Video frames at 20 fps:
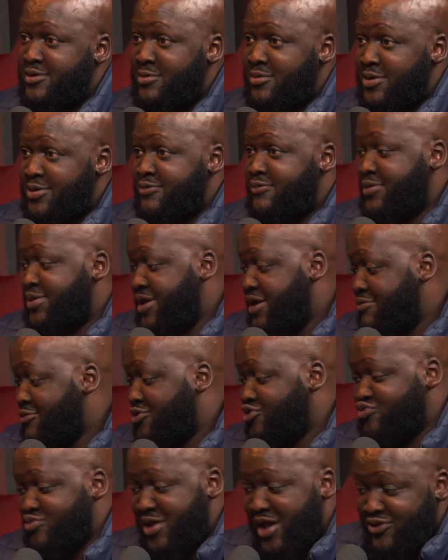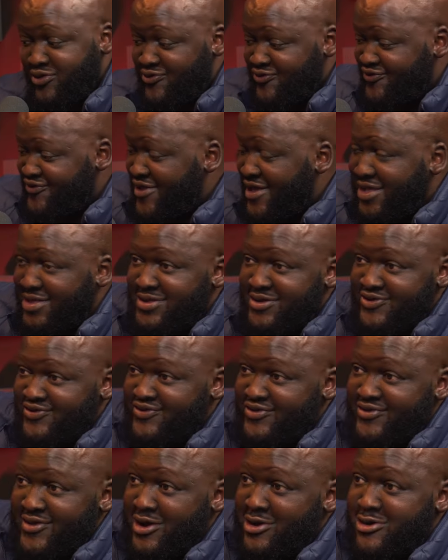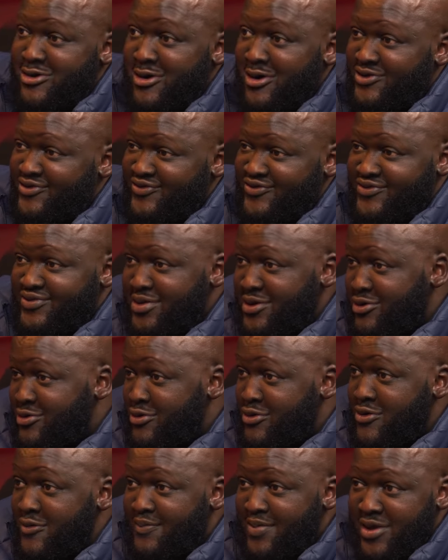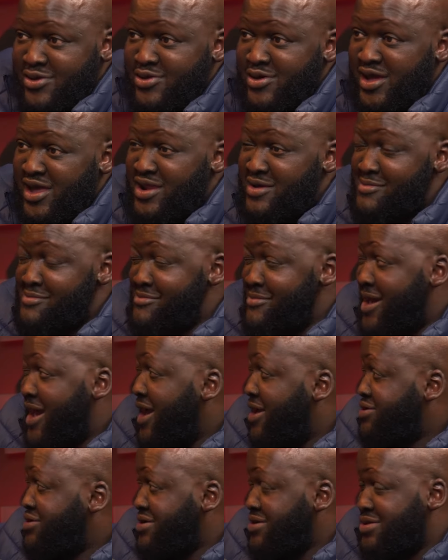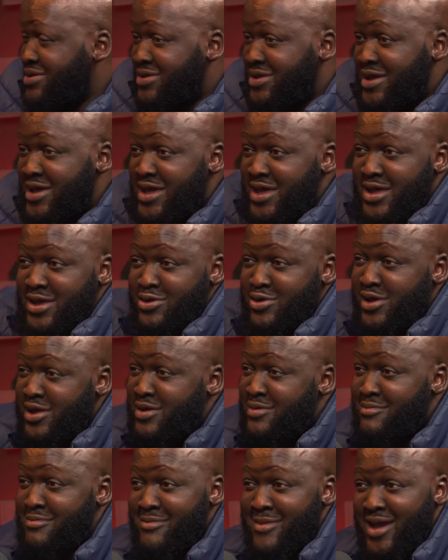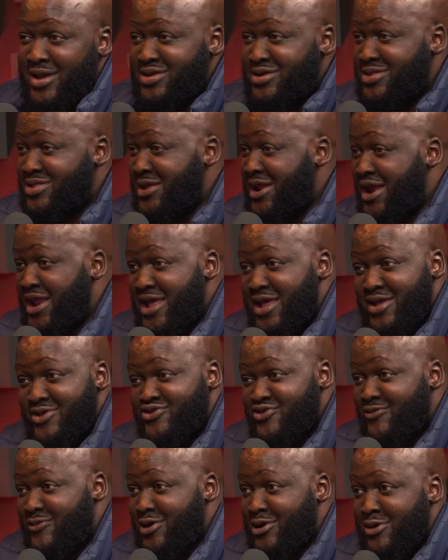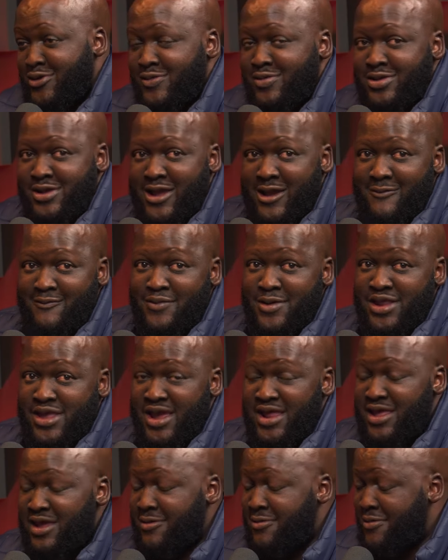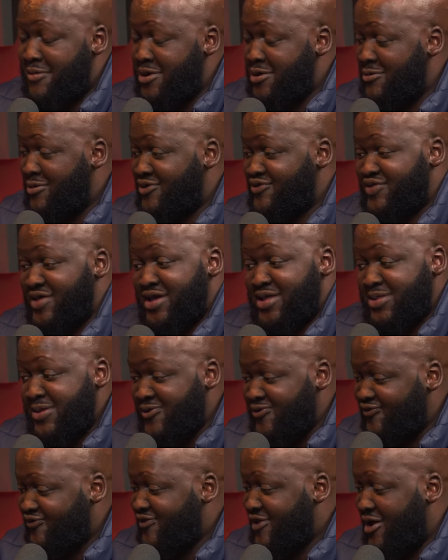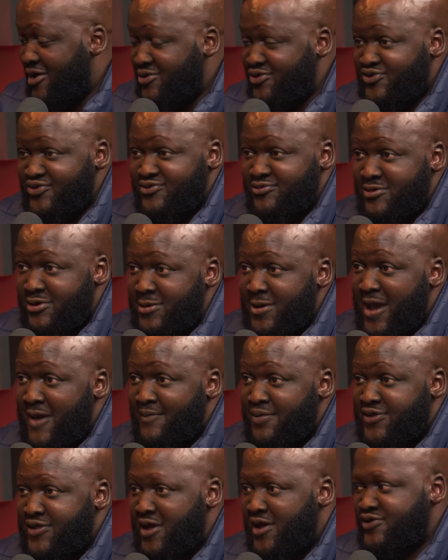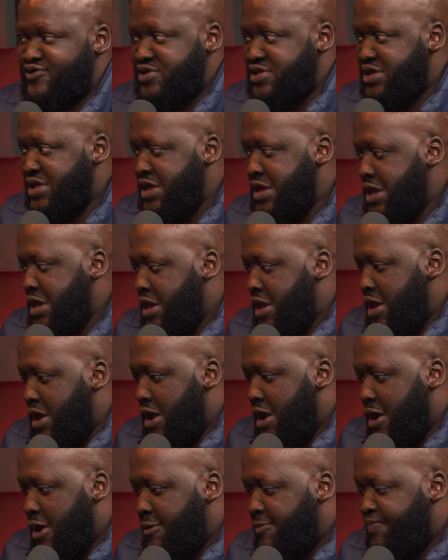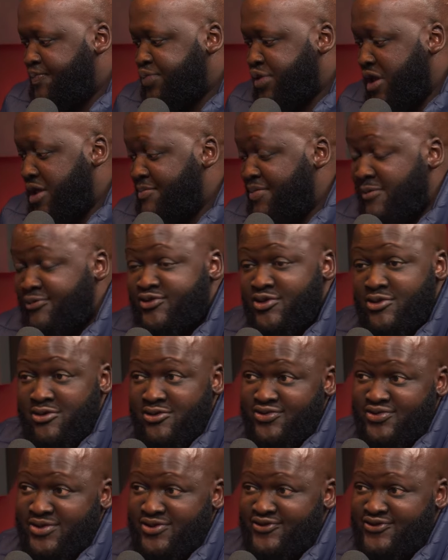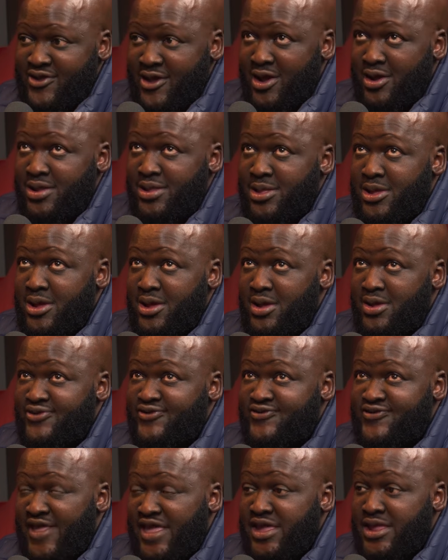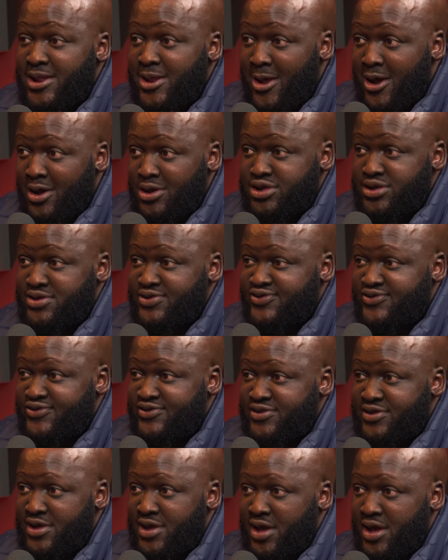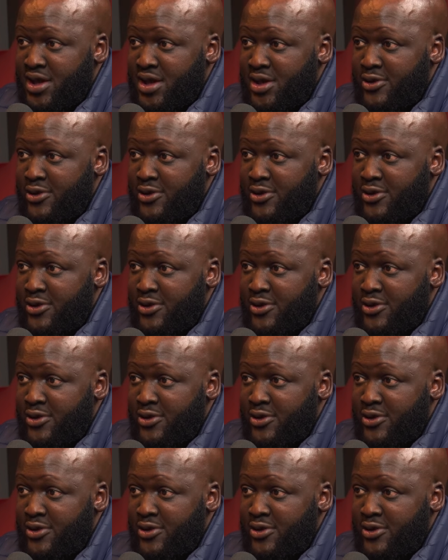even with him, because we had to sell this across the group. And you can imagine the layers of a global company. And everybody was like, this sounds very appetizing. And PepsiCo is the second largest